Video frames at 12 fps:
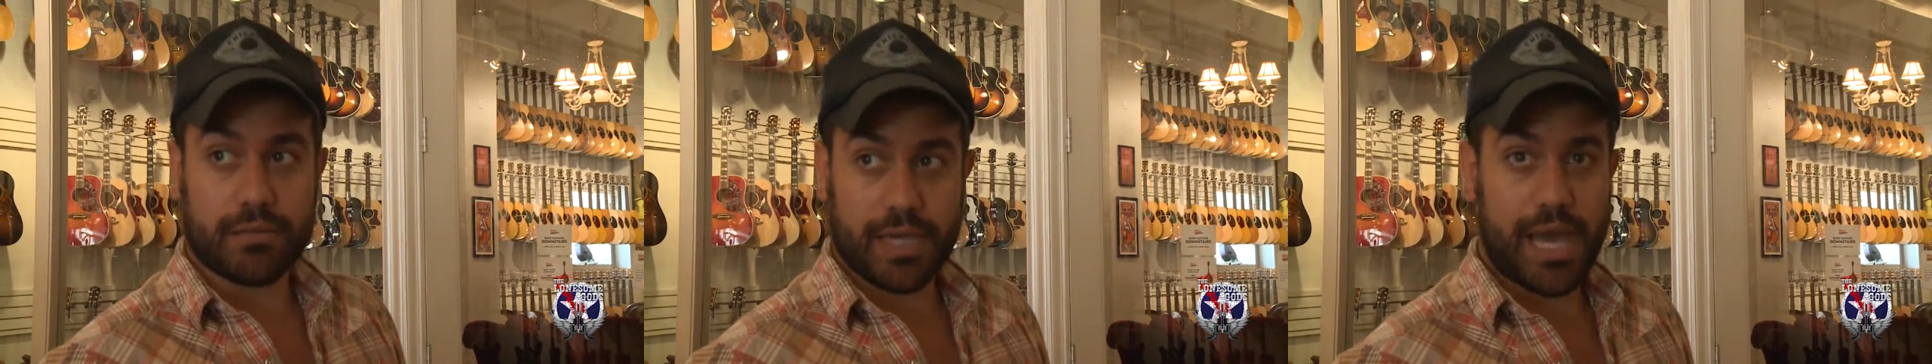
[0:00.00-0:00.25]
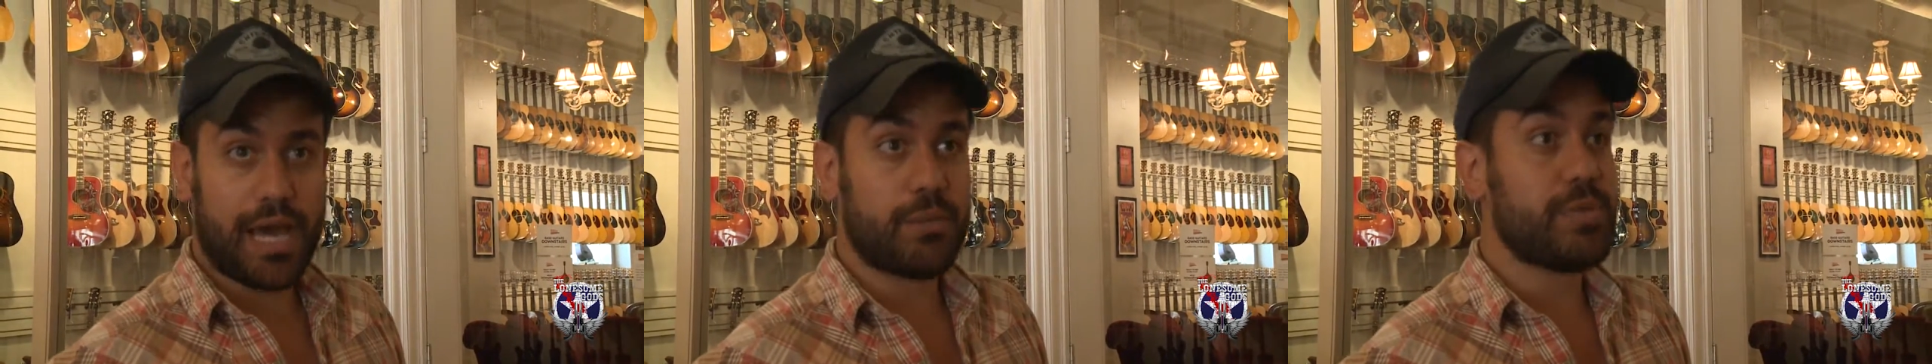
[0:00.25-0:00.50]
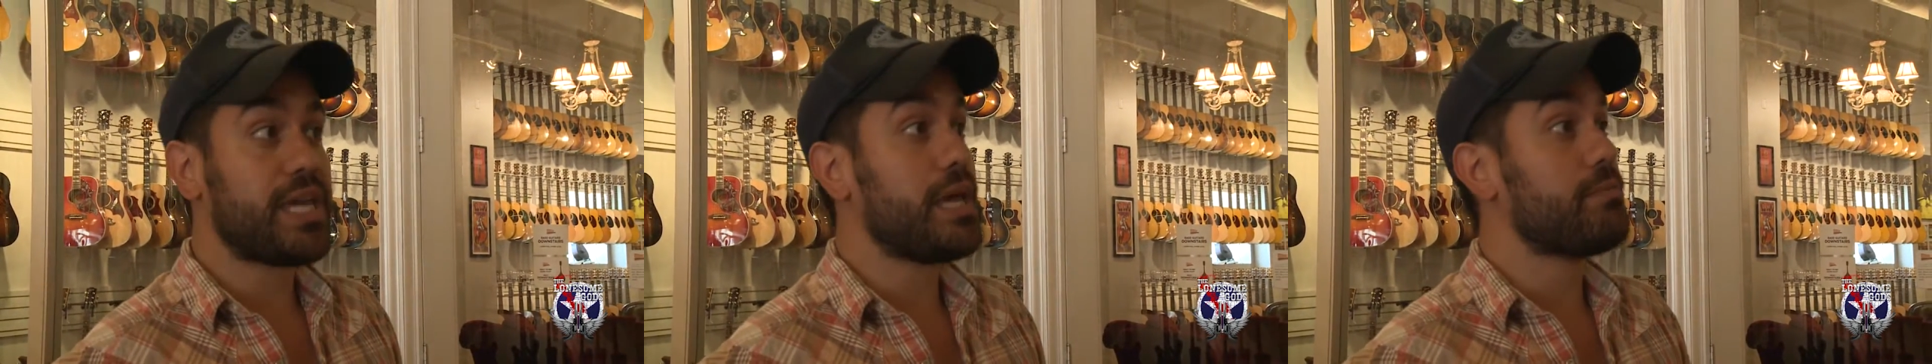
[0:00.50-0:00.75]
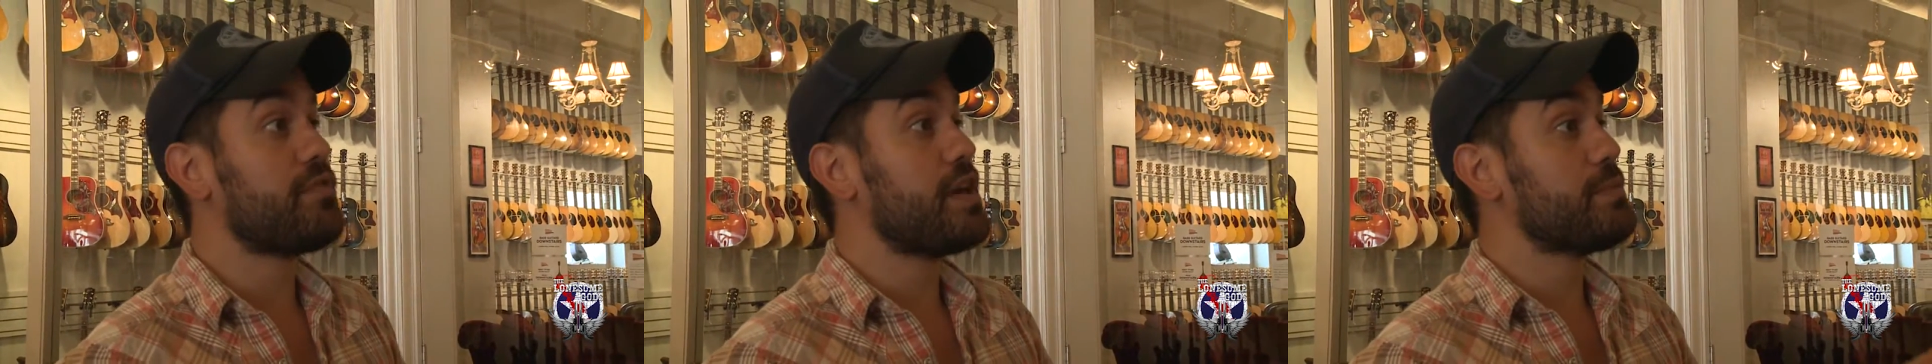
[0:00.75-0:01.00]
kind of
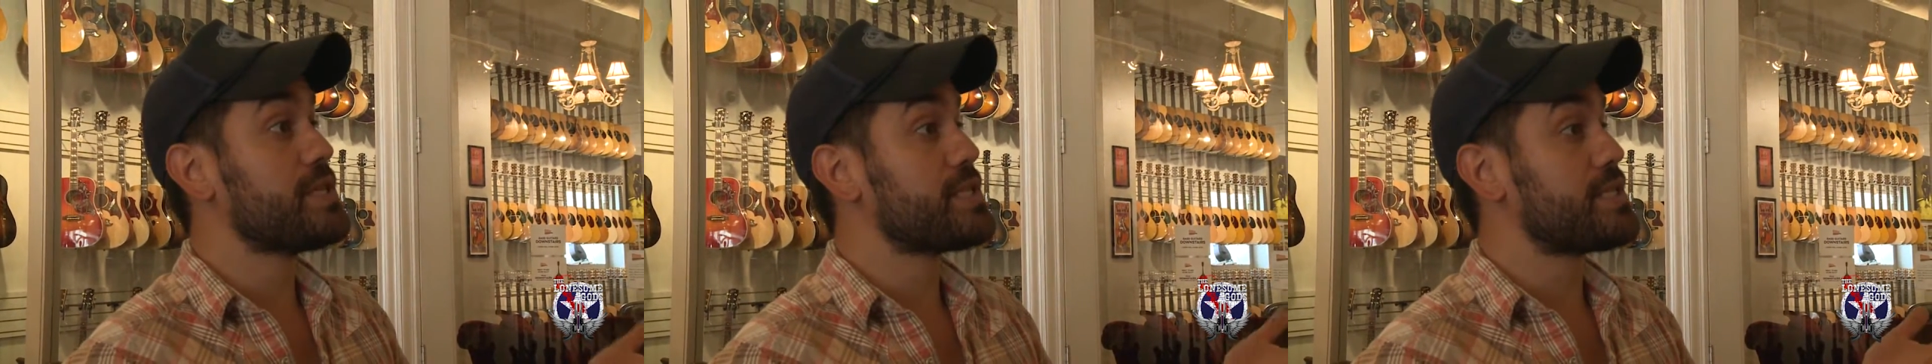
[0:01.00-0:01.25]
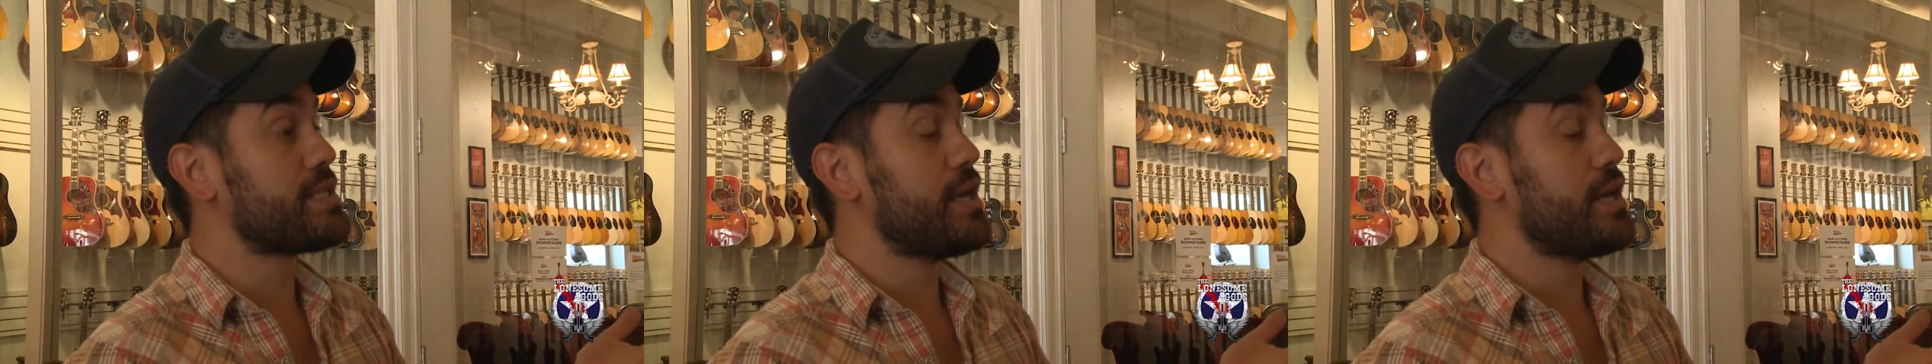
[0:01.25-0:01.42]
became famous